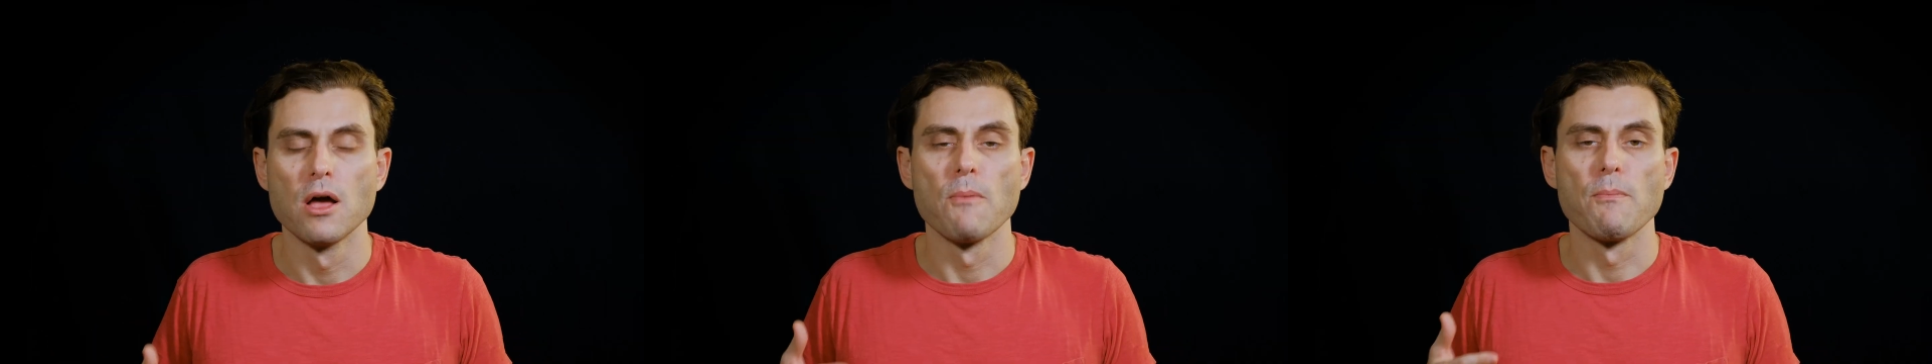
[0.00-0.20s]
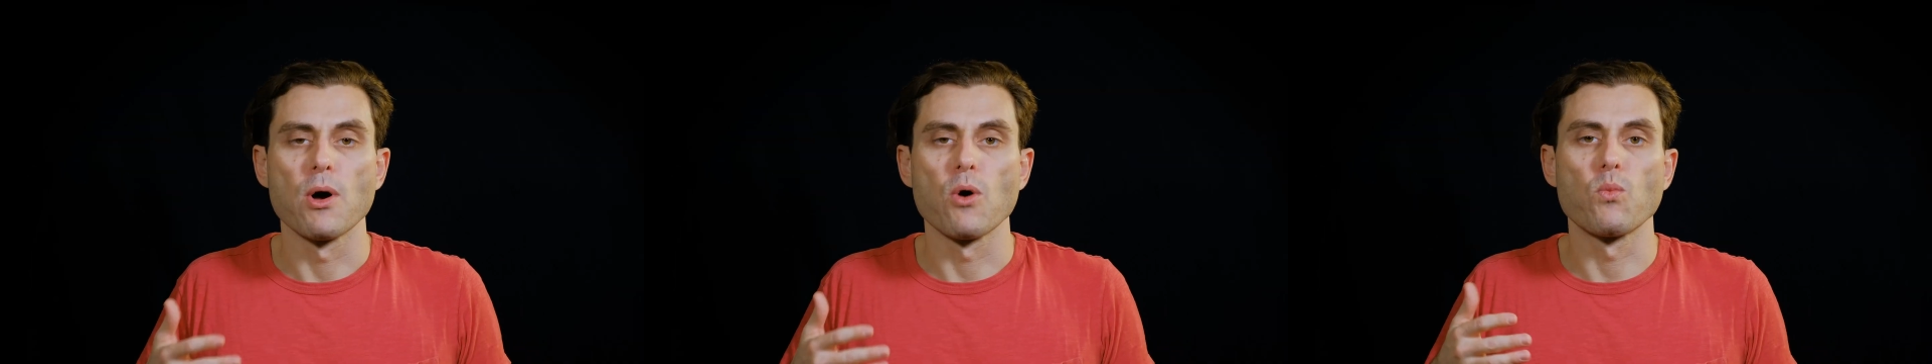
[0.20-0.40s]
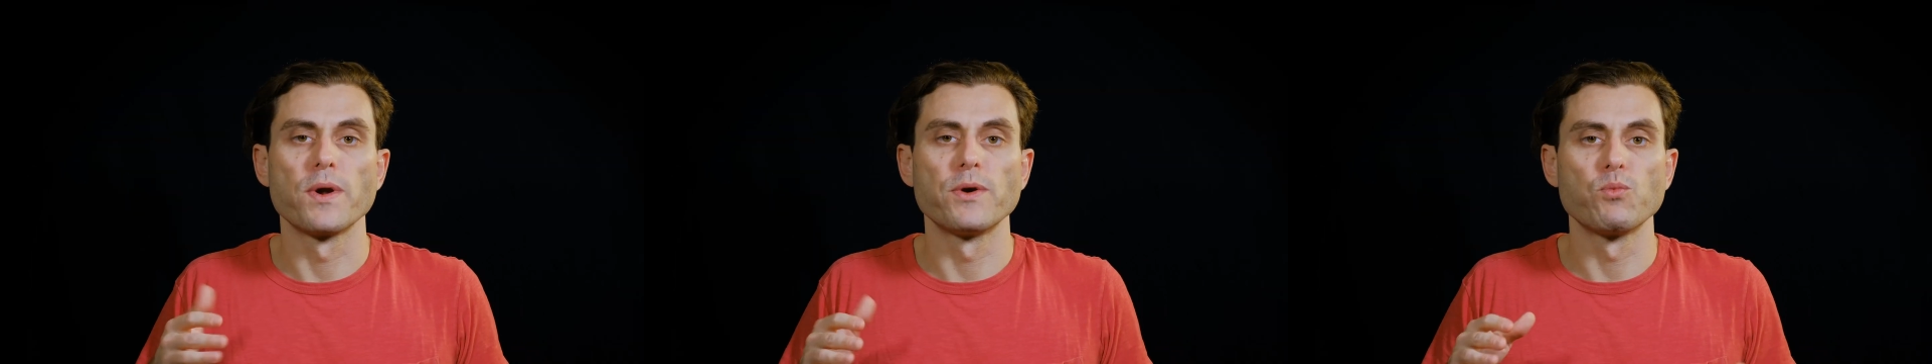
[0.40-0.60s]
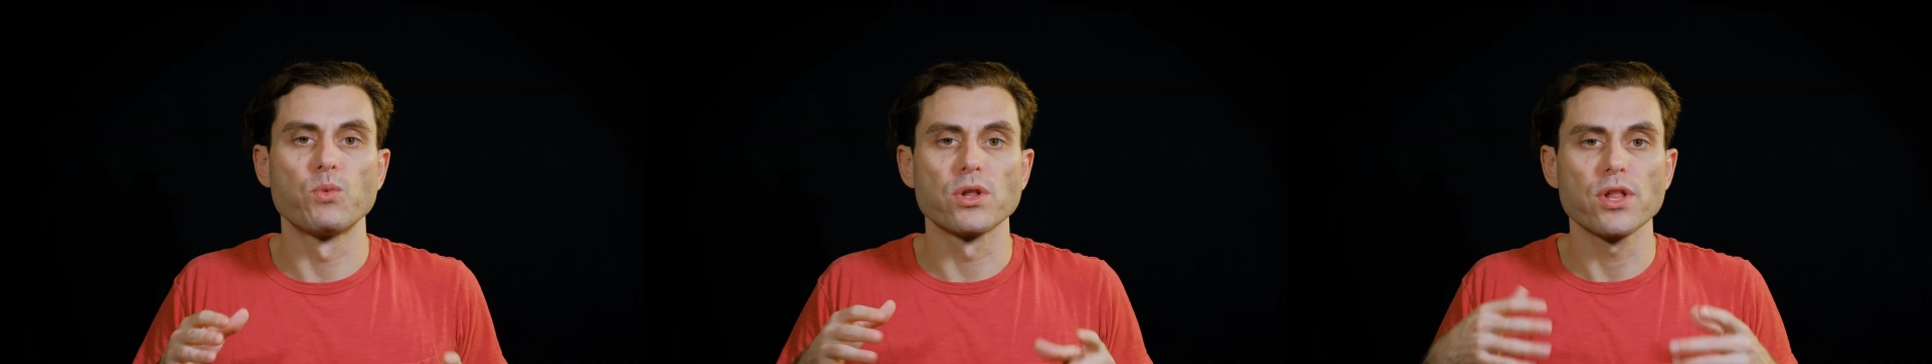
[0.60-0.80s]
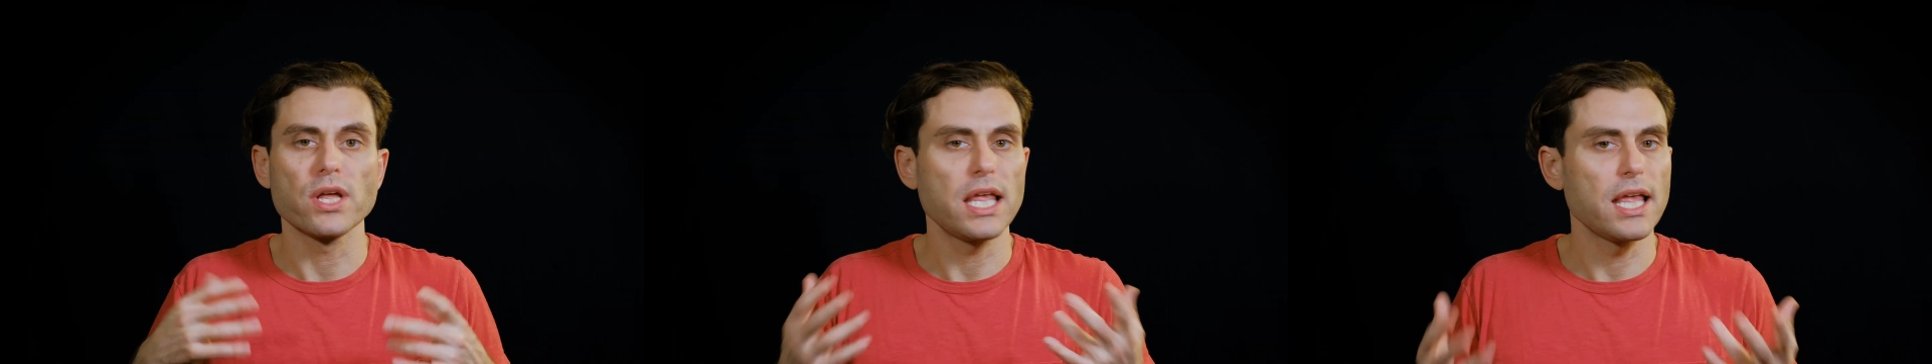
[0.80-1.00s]
But when we're
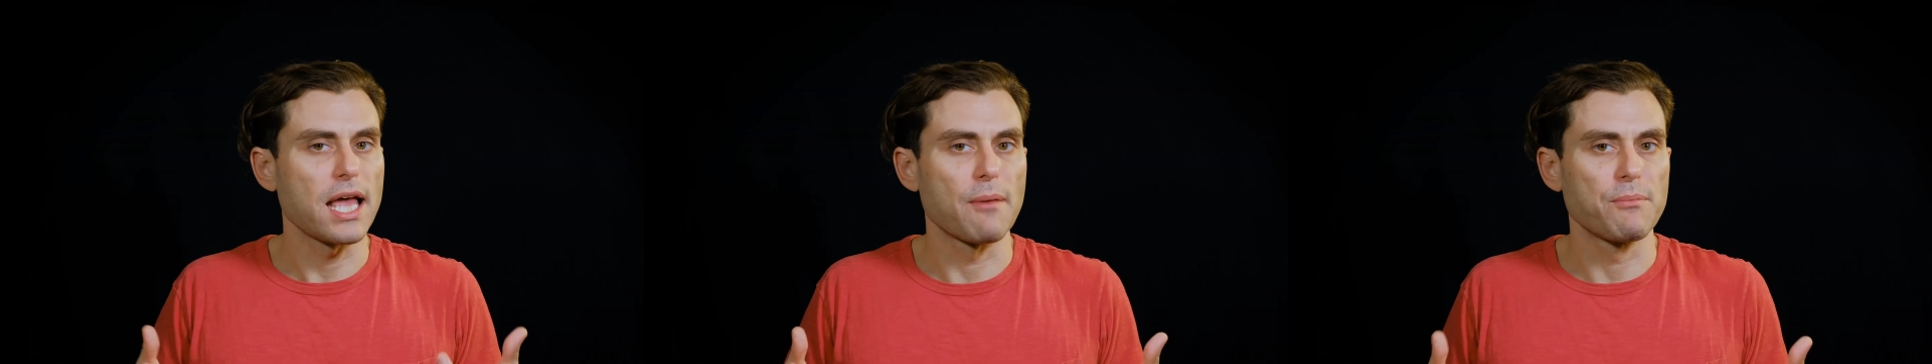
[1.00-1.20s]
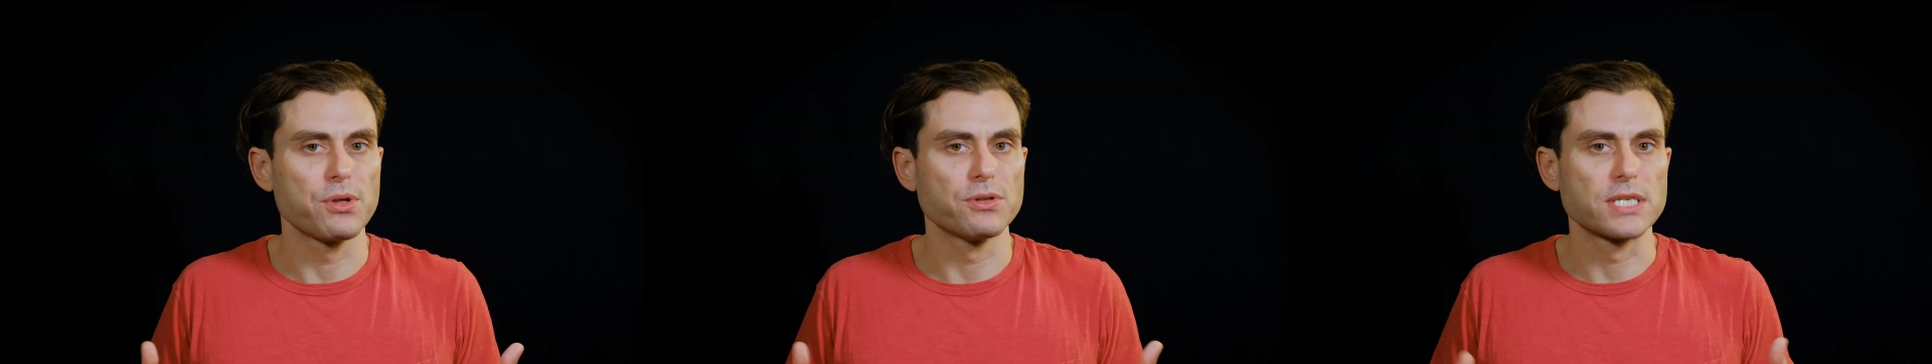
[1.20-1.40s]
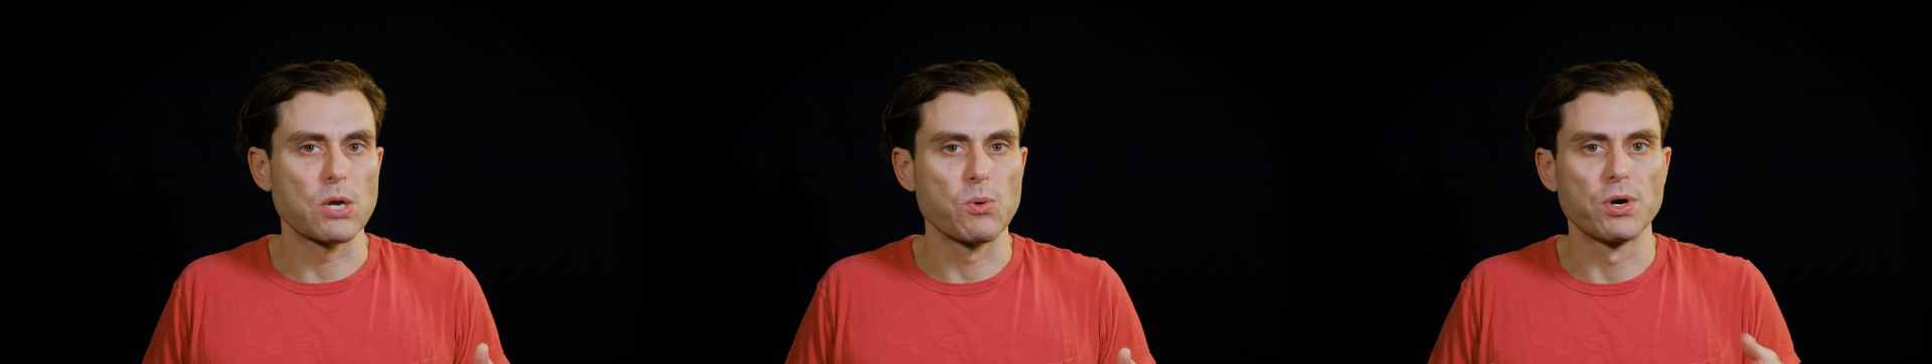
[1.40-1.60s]
looking at music,